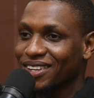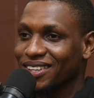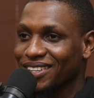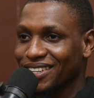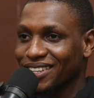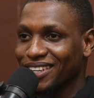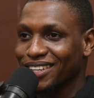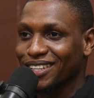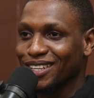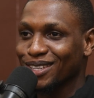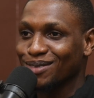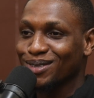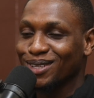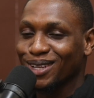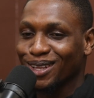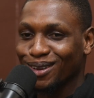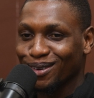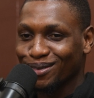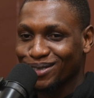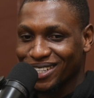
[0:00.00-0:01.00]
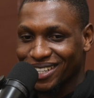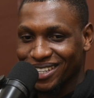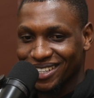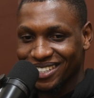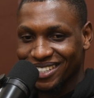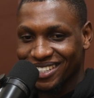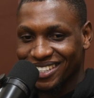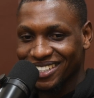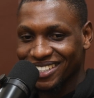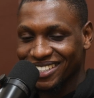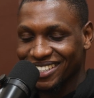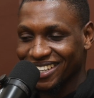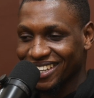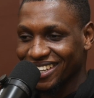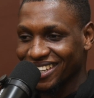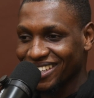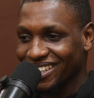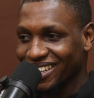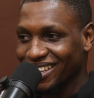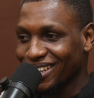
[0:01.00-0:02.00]
Yeah, there's been a lot of challenges,
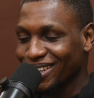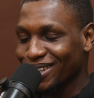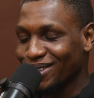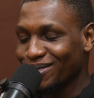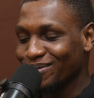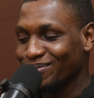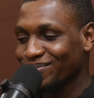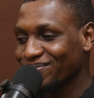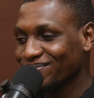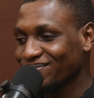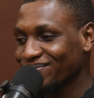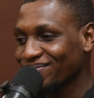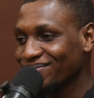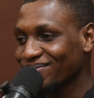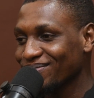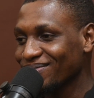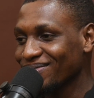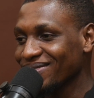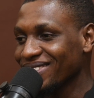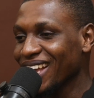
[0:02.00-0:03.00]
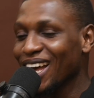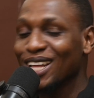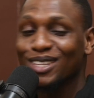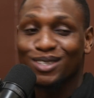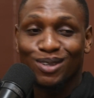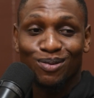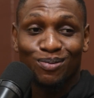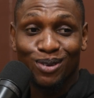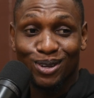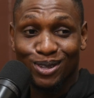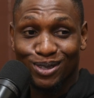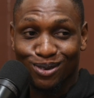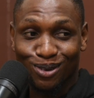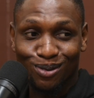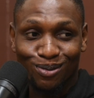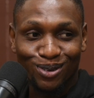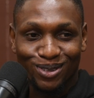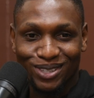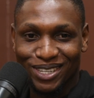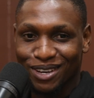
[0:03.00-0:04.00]
and at some point we
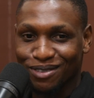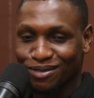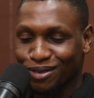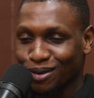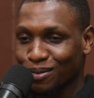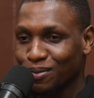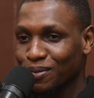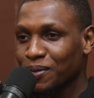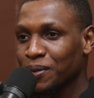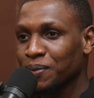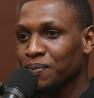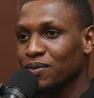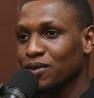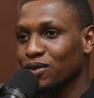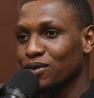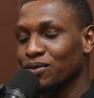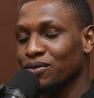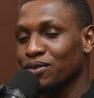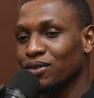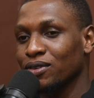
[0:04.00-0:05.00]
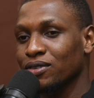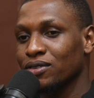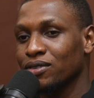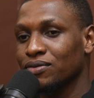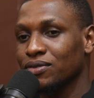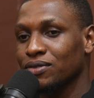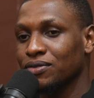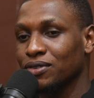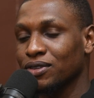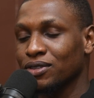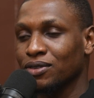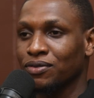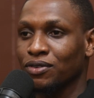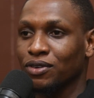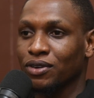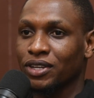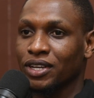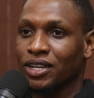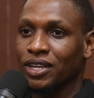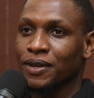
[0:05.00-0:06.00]
almost gave up. So first of
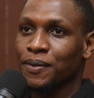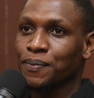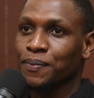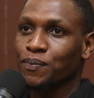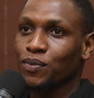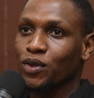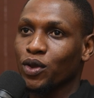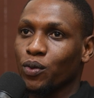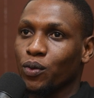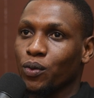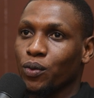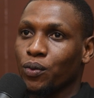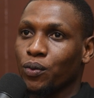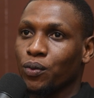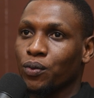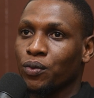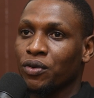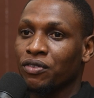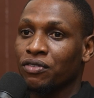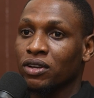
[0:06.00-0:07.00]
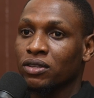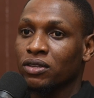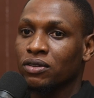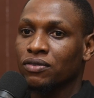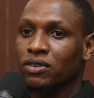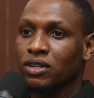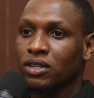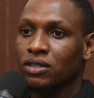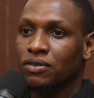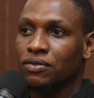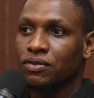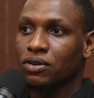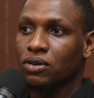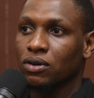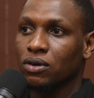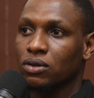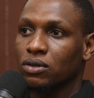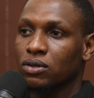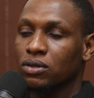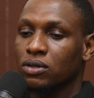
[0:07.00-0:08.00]
all, yeah, we found it very
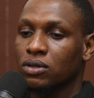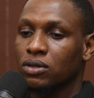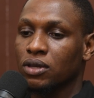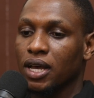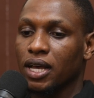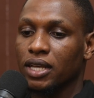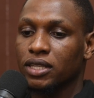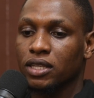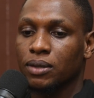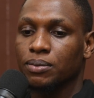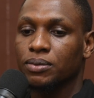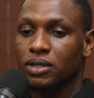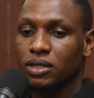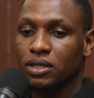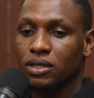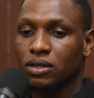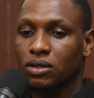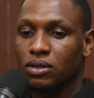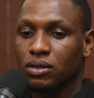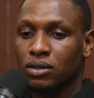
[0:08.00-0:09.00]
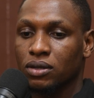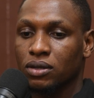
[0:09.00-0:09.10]
difficult accepting